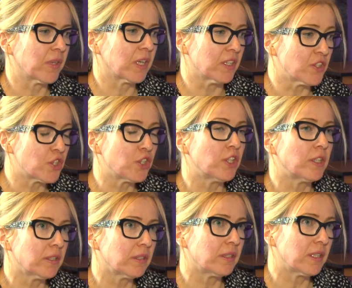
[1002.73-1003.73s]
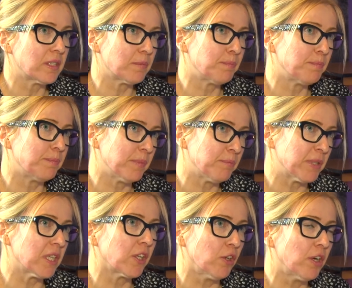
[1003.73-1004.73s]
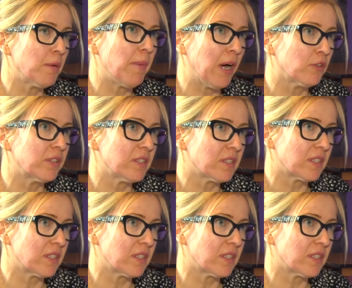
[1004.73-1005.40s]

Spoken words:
concern is particularly about this